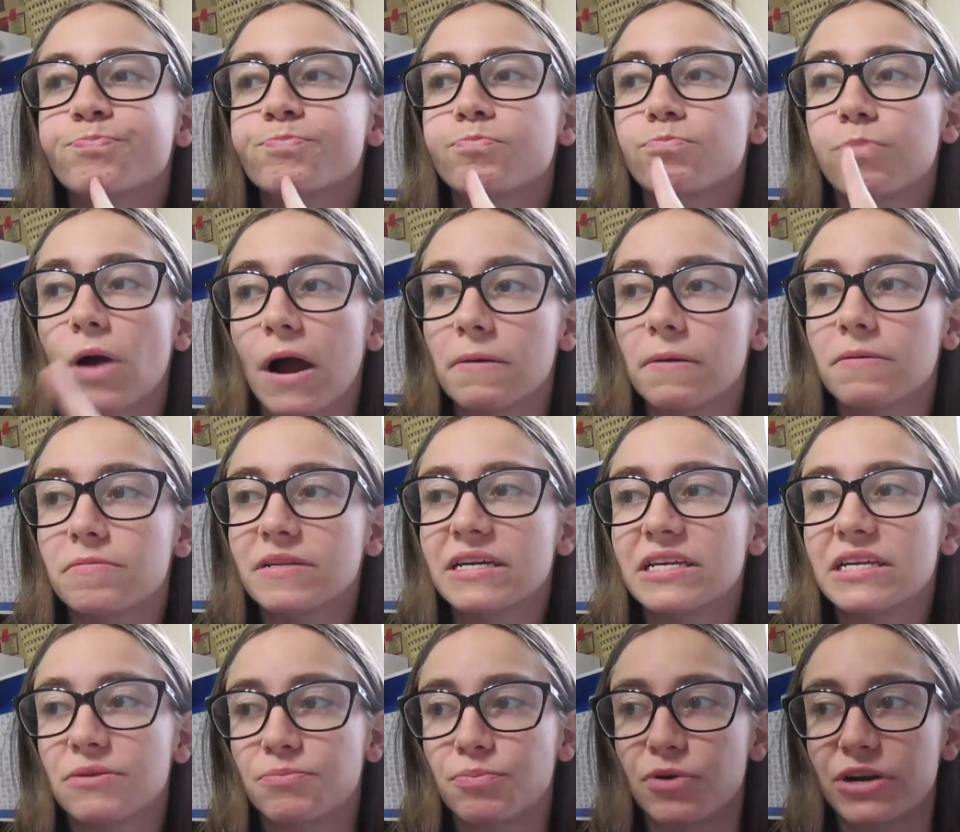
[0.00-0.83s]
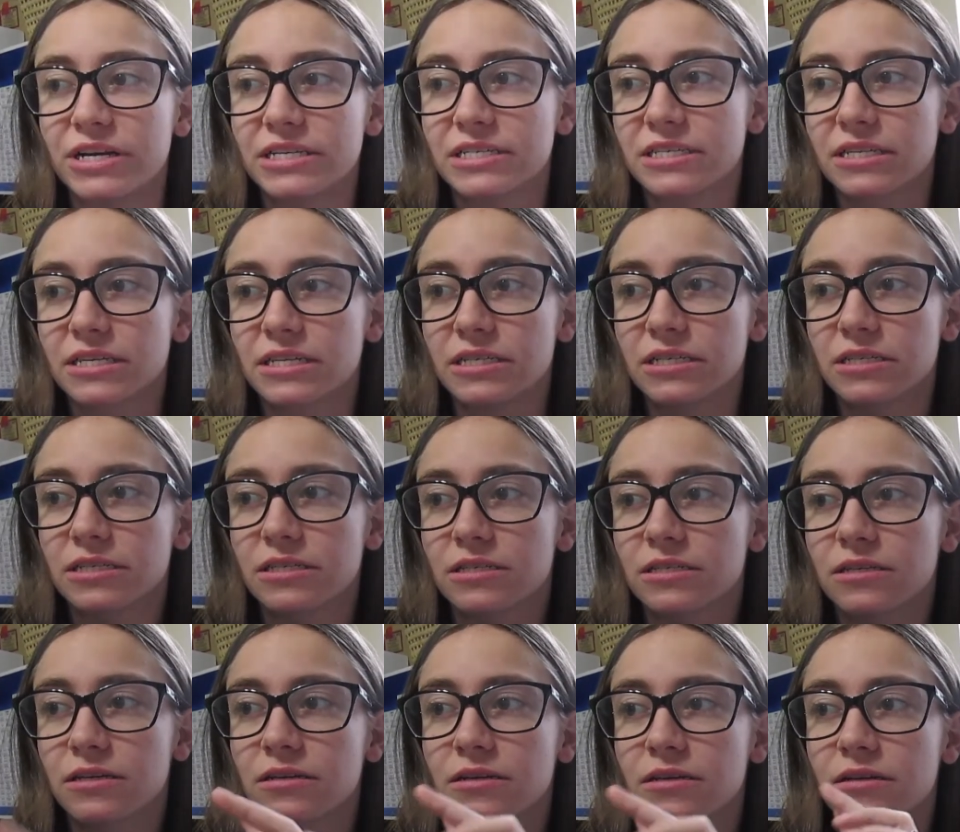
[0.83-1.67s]
probably the
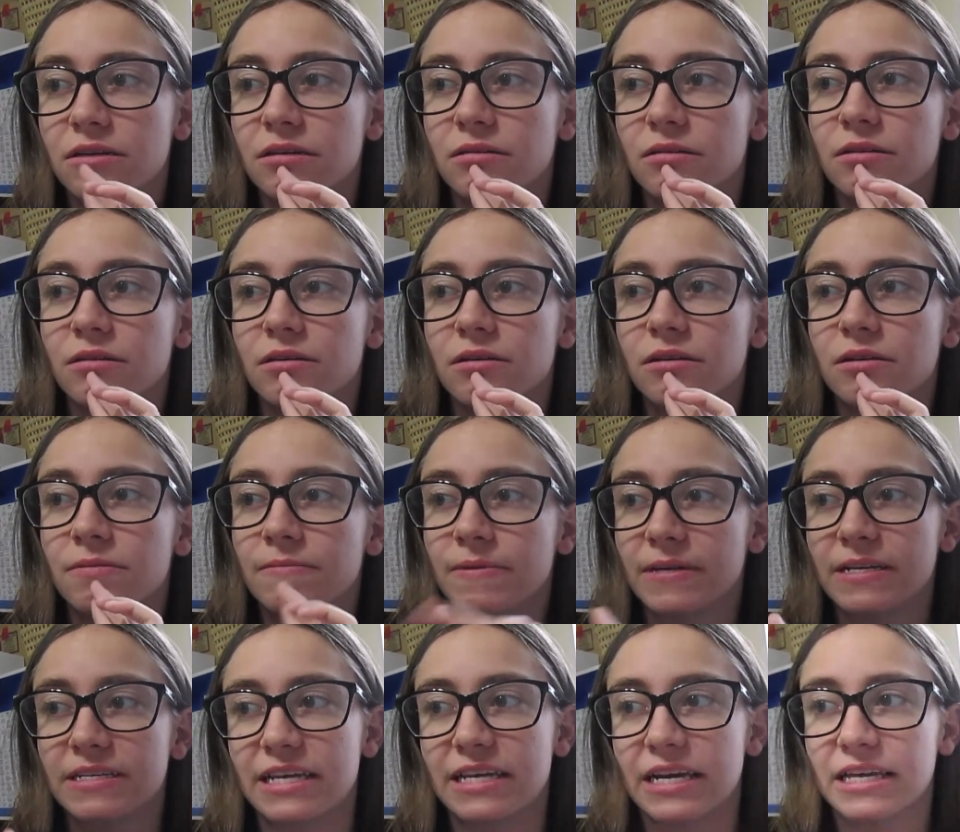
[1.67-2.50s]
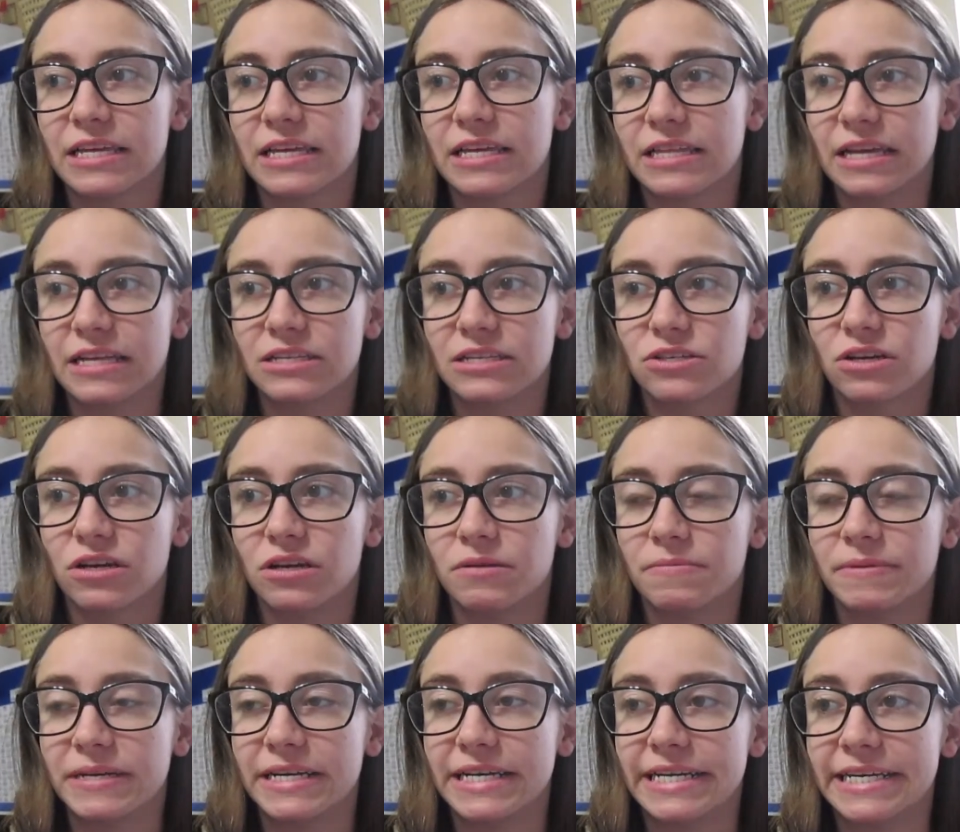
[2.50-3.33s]
bracelets, because I think that's going
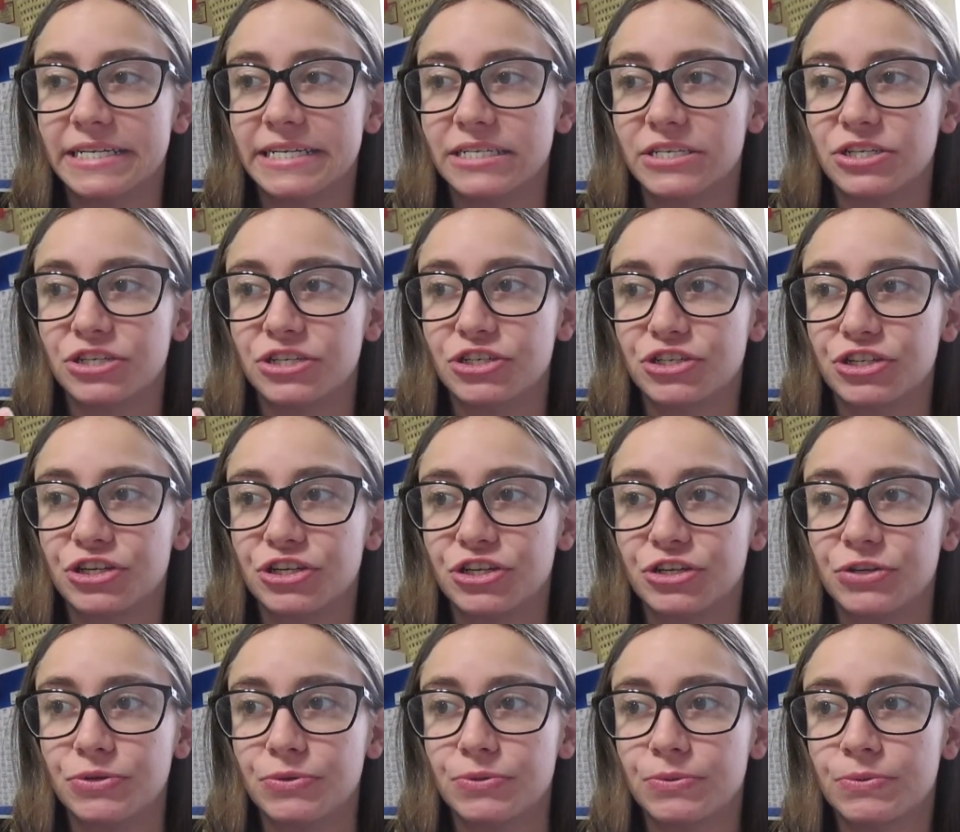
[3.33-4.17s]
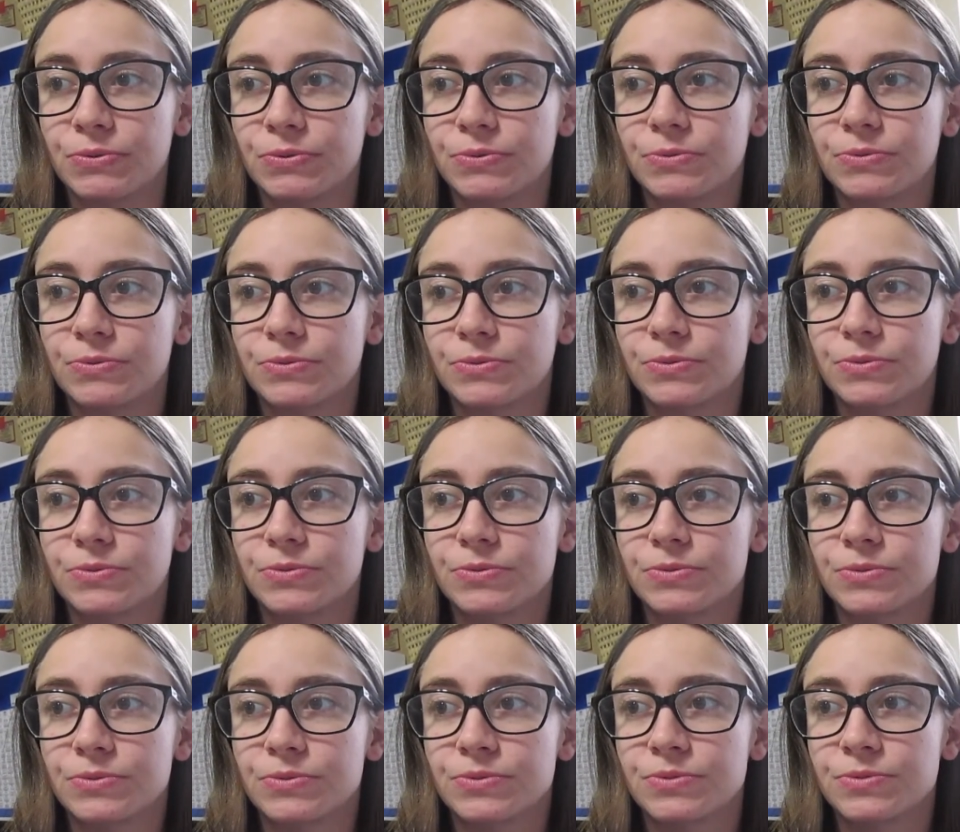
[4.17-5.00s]
to be easier too.
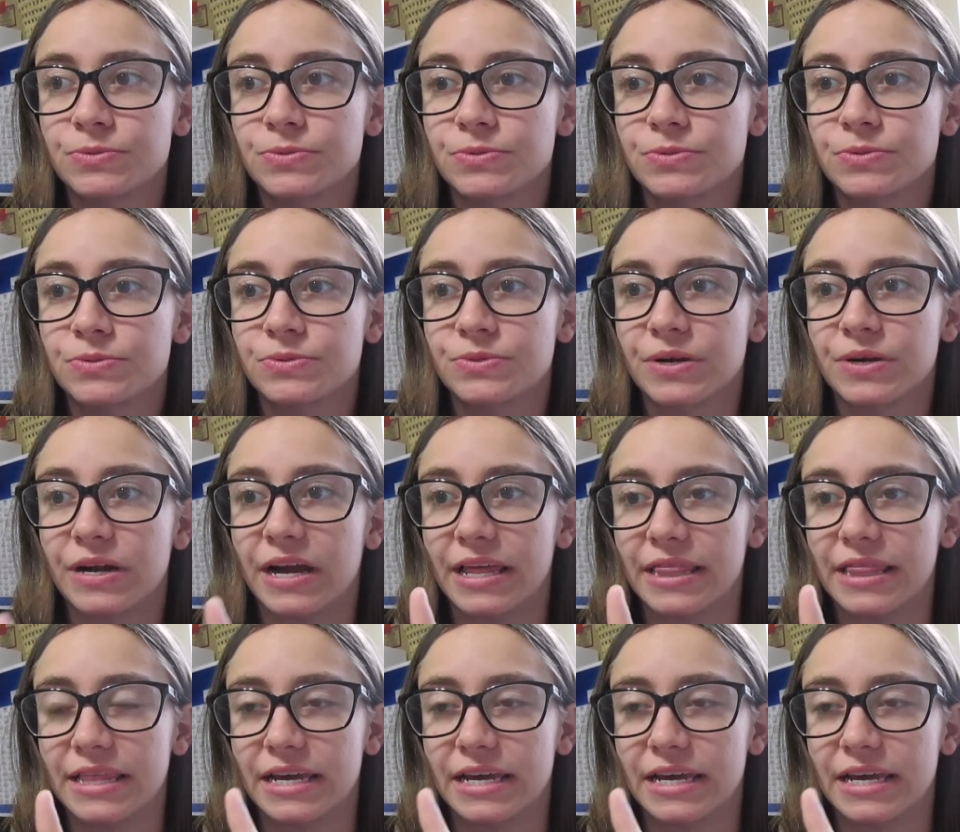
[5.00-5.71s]
And